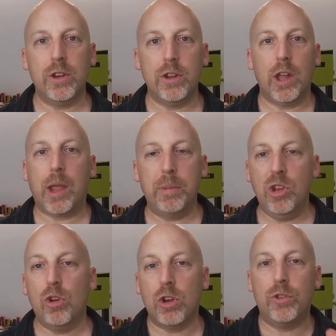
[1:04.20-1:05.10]
That, like, I
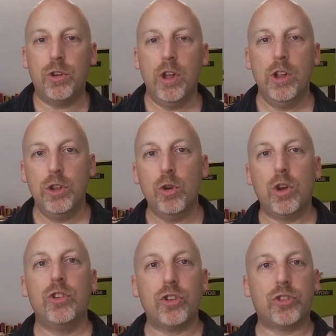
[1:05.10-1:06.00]
mean, you
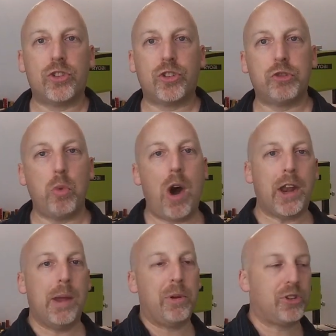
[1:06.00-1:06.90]
could just
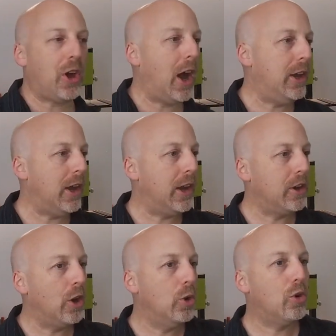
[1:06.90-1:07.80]
swat him aside
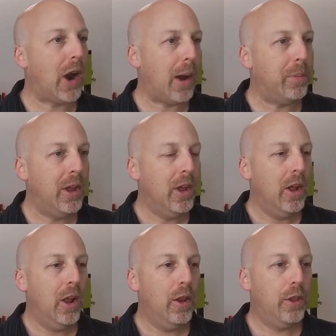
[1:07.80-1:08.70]
and go grab
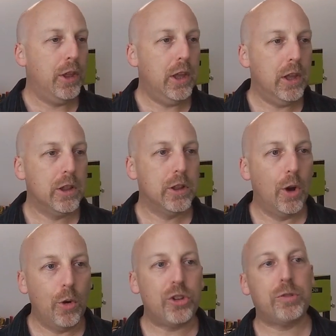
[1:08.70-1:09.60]
the
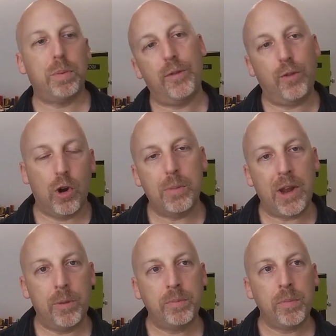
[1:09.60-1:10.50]
lowest
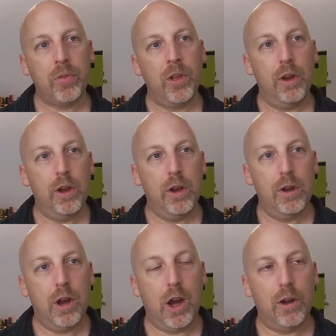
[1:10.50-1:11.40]
performing
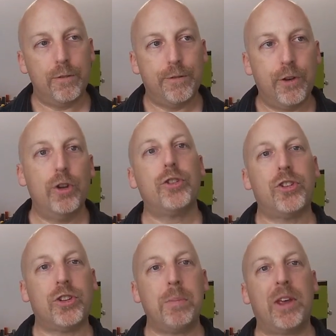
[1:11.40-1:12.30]

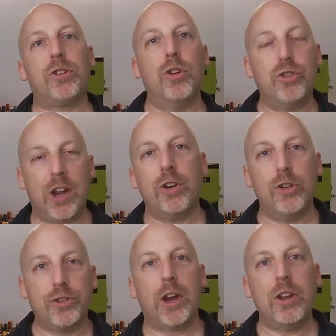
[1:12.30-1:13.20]
first semester
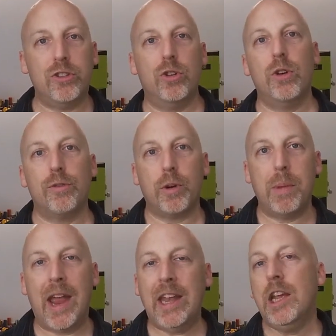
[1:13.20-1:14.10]
gender studies student
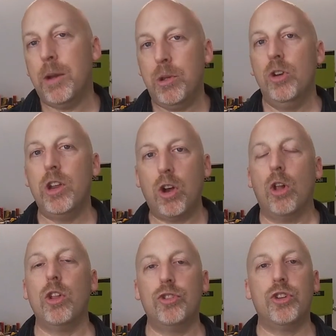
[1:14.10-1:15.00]
from any community
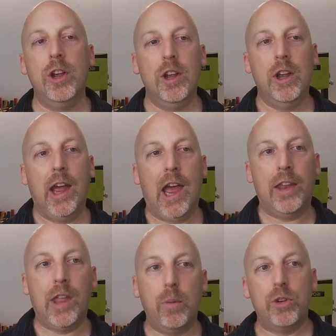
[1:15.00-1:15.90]
college,
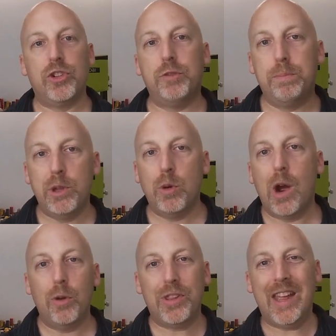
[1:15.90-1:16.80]
and they would spew
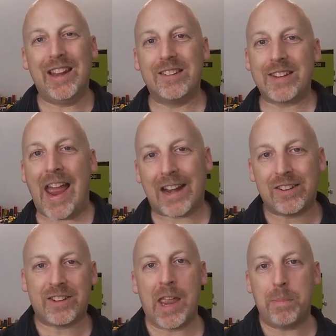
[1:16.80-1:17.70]
out the exact
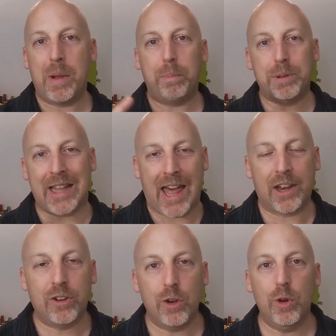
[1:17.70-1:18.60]
same
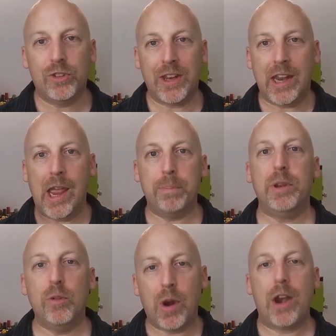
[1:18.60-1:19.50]
platitudes and
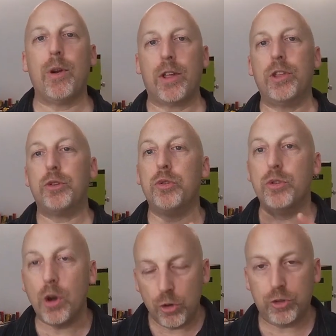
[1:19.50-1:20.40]
empty rhetoric that
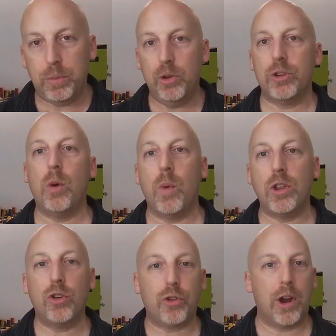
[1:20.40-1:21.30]
Trudeau spews out
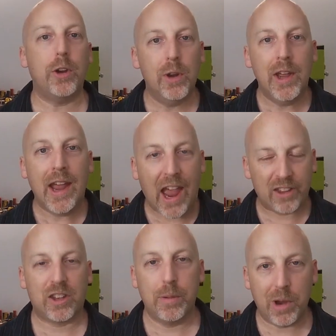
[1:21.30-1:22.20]
when you try to
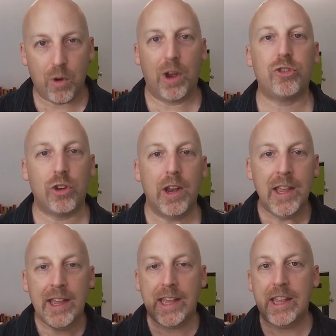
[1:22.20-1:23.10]
ask him a question.
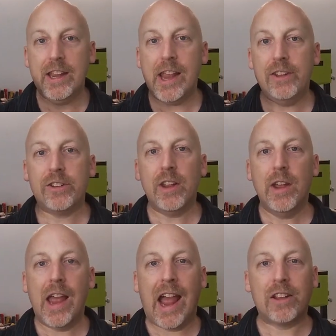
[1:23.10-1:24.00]
He is
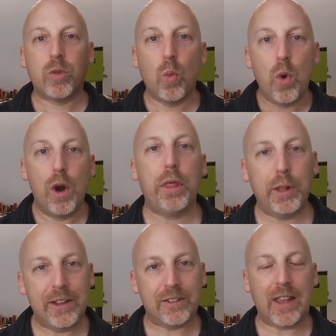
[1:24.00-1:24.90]
as
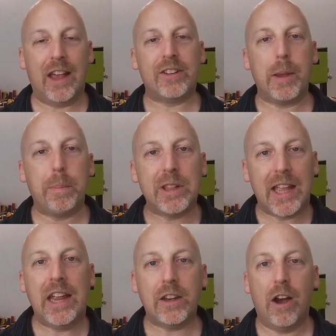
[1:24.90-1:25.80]
worthless as a
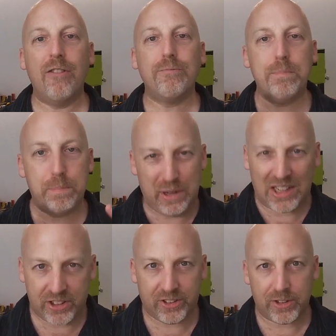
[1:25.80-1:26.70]
plate of
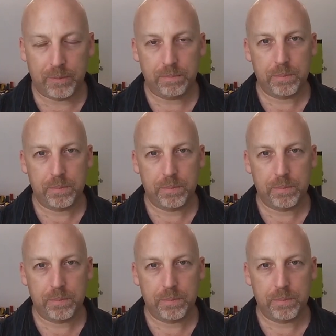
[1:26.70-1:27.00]
piss.